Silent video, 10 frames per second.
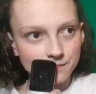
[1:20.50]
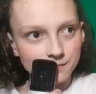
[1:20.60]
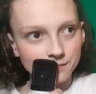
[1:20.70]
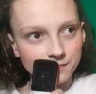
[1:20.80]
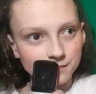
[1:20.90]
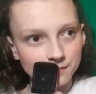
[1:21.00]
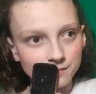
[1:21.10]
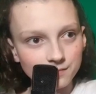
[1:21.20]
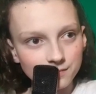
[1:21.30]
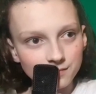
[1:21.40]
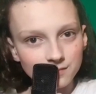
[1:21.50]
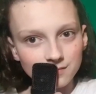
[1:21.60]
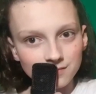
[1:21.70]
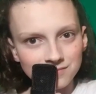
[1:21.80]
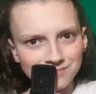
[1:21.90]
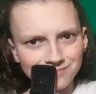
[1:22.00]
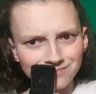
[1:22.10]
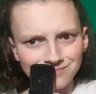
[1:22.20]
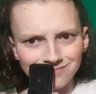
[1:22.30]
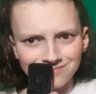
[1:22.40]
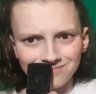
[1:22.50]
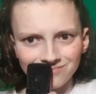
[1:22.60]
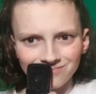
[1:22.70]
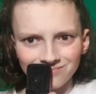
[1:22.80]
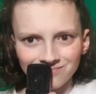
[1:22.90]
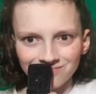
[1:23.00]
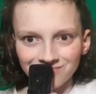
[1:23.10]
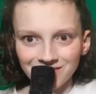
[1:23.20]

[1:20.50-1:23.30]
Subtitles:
No one is speaking in this clip.